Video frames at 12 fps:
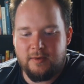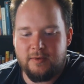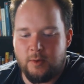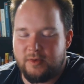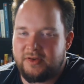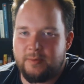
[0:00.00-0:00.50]

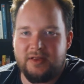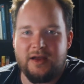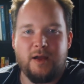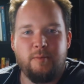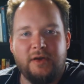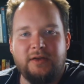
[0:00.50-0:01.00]
There was something that
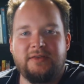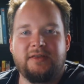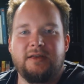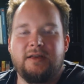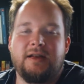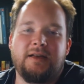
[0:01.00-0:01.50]
I built,
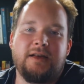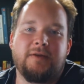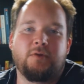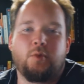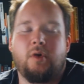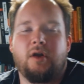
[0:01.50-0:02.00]
and I didn't
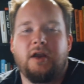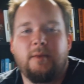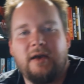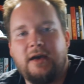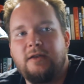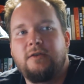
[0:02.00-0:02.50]
have to worry
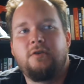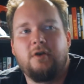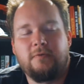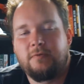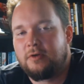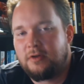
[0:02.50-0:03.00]
about
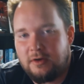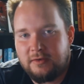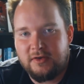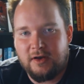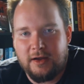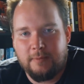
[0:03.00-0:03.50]
not for a long
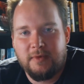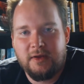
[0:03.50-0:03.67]
time.